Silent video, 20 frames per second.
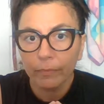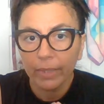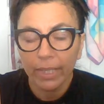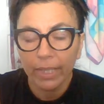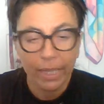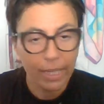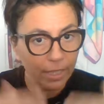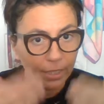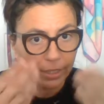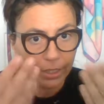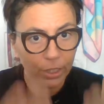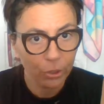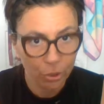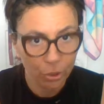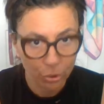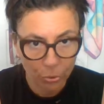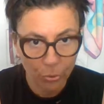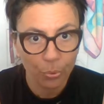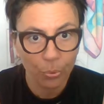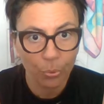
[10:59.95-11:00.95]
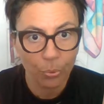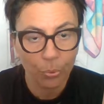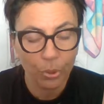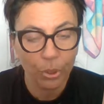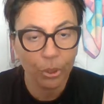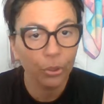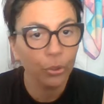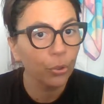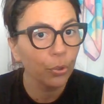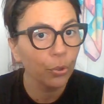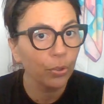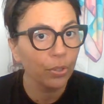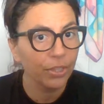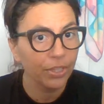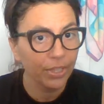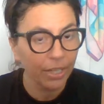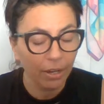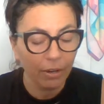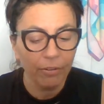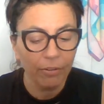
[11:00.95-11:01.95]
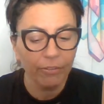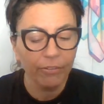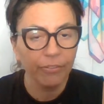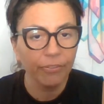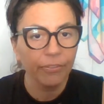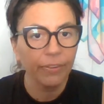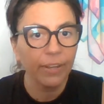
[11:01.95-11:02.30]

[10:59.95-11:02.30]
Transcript: healing to yourself